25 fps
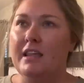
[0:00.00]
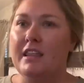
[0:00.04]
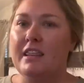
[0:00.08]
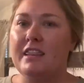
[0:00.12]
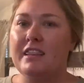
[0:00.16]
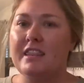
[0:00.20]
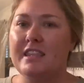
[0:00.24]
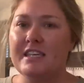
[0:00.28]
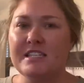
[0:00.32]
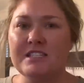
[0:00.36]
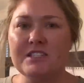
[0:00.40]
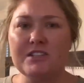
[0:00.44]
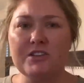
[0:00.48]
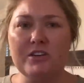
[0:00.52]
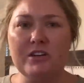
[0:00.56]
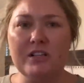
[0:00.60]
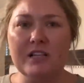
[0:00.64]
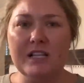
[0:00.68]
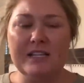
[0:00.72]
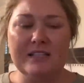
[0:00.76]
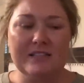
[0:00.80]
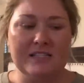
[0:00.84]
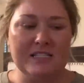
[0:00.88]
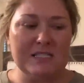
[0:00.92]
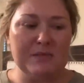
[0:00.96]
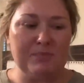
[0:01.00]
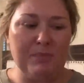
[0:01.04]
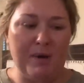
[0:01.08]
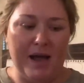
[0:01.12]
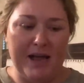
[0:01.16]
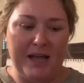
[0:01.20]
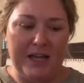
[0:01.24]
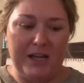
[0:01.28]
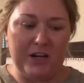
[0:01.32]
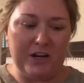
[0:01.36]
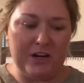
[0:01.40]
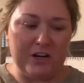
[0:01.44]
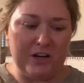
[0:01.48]
Thistle &
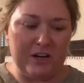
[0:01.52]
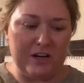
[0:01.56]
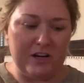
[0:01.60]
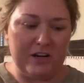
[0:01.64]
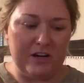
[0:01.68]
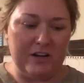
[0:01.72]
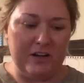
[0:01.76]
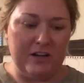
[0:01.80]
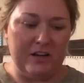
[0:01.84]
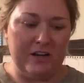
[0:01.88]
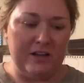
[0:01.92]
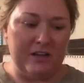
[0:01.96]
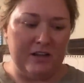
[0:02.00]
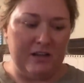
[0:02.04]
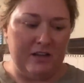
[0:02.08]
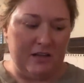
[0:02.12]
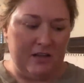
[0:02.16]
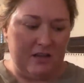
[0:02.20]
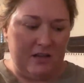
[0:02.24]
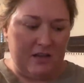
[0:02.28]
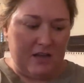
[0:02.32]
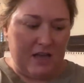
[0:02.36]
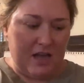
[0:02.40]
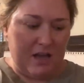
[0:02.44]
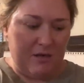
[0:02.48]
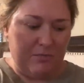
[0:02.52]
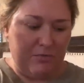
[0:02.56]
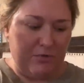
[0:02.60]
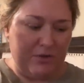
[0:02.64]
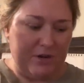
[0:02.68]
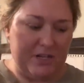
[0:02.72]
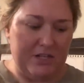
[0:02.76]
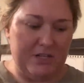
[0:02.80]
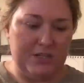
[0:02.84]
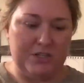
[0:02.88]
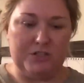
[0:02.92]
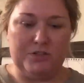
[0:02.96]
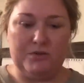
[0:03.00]
Spire. I'm
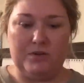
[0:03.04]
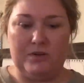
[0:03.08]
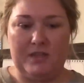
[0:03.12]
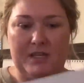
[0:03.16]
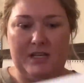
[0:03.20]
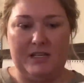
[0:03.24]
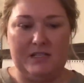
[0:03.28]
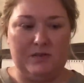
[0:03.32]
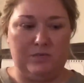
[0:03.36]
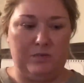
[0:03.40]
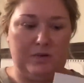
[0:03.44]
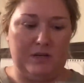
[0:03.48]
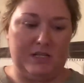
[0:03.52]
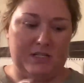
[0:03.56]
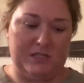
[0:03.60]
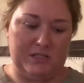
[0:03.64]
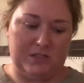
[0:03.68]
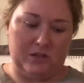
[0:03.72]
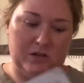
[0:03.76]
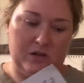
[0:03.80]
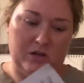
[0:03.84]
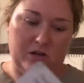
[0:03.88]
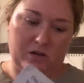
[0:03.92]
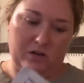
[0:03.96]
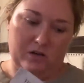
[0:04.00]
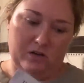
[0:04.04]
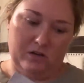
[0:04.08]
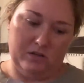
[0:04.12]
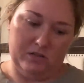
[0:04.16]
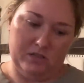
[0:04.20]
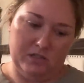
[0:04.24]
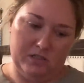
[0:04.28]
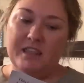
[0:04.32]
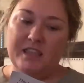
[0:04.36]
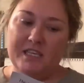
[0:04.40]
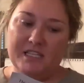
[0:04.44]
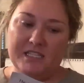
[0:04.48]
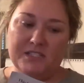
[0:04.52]
pretty sure that's what it's called.
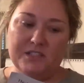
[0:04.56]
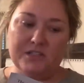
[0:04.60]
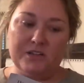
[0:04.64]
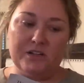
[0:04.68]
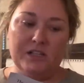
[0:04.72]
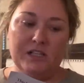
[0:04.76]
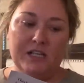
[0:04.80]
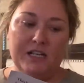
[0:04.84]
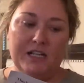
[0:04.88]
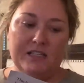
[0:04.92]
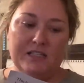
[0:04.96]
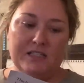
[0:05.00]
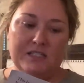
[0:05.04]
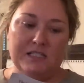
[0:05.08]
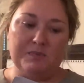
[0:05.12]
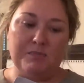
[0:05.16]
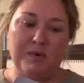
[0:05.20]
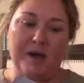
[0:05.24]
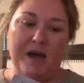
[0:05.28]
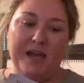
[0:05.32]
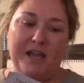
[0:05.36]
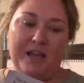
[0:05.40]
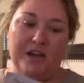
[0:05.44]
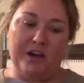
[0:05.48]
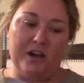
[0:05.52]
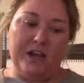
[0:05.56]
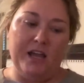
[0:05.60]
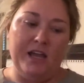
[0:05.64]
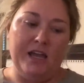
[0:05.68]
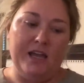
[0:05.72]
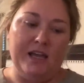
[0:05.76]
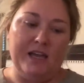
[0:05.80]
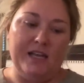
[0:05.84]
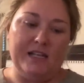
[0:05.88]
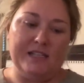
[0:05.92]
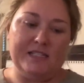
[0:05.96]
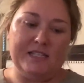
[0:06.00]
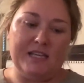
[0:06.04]
Thistle & Spire.
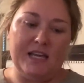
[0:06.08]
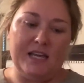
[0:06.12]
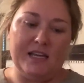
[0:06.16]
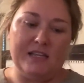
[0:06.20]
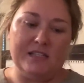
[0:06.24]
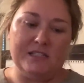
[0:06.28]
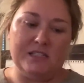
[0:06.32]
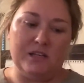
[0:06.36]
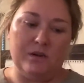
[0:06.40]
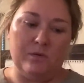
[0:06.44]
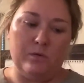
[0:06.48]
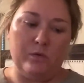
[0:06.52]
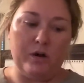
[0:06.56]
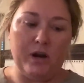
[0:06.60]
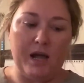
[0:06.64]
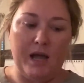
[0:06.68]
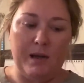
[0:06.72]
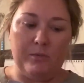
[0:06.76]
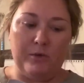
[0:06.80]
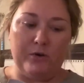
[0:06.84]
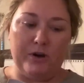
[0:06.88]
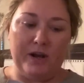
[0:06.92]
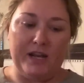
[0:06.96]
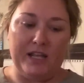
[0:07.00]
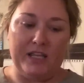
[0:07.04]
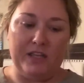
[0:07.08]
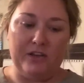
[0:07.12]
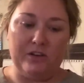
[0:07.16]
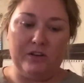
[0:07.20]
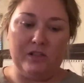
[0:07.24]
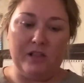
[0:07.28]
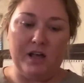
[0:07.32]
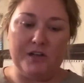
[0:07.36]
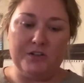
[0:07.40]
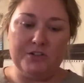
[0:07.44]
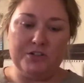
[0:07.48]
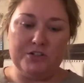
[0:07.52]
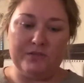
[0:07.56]
It says, we're upgrading your
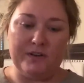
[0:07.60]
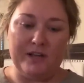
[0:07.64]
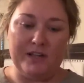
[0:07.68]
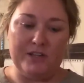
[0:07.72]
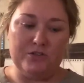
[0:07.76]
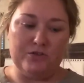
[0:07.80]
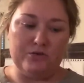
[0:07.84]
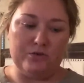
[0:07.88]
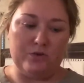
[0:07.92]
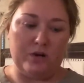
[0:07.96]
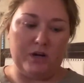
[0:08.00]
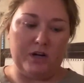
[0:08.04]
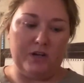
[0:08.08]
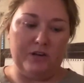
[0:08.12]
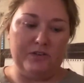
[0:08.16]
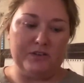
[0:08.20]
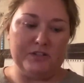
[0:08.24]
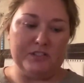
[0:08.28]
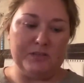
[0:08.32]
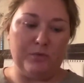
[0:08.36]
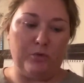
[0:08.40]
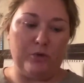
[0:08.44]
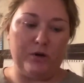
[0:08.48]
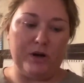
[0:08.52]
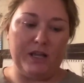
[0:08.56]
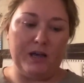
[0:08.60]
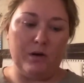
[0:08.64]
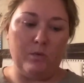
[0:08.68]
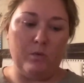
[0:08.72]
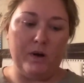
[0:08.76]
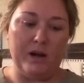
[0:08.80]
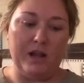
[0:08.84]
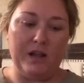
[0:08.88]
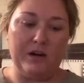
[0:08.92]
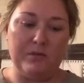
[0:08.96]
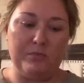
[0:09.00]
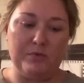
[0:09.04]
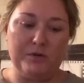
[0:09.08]
lingerie drawer. You're supporting a
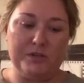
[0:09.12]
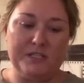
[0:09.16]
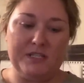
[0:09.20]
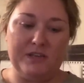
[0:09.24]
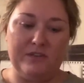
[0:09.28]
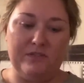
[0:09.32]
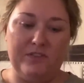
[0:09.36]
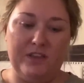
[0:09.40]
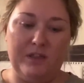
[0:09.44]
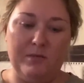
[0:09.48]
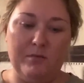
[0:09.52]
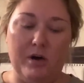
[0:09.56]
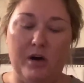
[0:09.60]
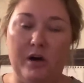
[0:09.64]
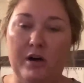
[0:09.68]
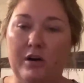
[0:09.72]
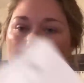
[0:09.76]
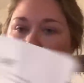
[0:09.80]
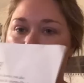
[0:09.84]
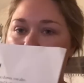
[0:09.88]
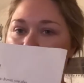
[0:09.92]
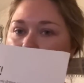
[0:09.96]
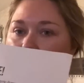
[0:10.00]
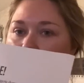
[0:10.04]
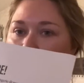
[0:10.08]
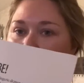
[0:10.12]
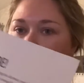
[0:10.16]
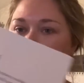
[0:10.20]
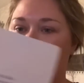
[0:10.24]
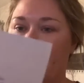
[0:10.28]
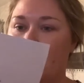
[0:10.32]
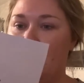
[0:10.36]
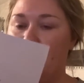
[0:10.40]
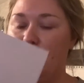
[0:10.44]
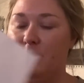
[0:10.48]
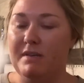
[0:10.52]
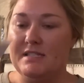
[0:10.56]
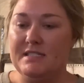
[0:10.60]
100% female owned and
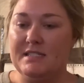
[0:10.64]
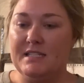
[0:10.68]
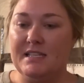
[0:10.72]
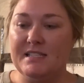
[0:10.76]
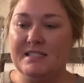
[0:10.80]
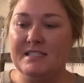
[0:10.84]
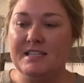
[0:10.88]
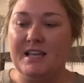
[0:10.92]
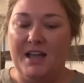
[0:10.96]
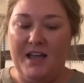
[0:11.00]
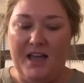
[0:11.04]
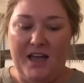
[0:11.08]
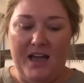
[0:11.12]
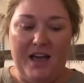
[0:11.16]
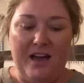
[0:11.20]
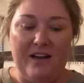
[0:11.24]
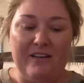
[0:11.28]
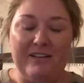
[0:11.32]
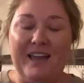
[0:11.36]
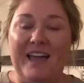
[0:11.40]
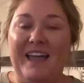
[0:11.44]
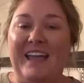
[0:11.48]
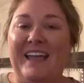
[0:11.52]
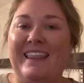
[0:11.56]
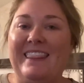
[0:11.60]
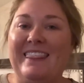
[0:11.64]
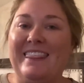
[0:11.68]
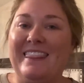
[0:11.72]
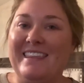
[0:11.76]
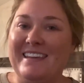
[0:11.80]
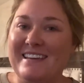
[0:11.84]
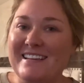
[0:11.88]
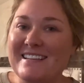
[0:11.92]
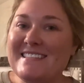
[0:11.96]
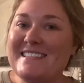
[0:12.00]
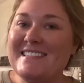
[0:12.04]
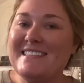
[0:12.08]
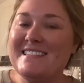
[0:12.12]
operated business. Okay,
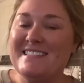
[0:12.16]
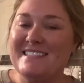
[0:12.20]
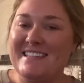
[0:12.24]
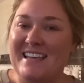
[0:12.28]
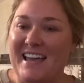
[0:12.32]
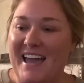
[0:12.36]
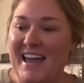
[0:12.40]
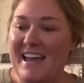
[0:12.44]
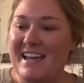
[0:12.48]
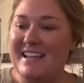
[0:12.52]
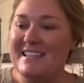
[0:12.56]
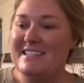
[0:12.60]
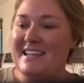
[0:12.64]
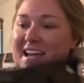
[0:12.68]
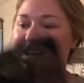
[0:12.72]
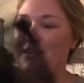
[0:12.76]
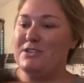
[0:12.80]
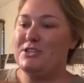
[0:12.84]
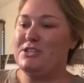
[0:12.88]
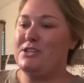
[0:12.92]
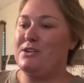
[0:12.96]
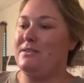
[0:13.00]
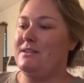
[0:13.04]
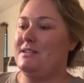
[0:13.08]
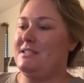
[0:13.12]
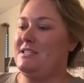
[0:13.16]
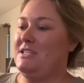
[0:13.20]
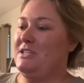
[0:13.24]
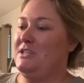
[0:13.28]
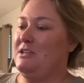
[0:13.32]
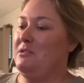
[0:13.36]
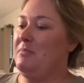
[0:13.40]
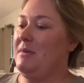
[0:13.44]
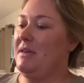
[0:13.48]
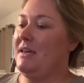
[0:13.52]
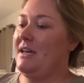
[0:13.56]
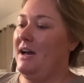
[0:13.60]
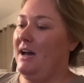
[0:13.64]
this set, I'll show it to you
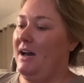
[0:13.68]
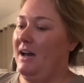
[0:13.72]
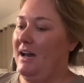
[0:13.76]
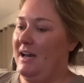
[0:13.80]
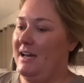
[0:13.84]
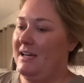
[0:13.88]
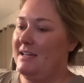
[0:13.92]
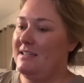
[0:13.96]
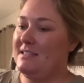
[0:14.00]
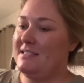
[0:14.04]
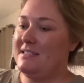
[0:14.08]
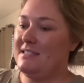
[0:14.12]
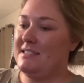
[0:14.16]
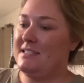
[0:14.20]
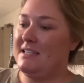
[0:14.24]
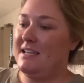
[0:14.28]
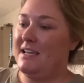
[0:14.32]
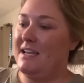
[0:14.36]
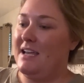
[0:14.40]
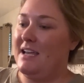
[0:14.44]
because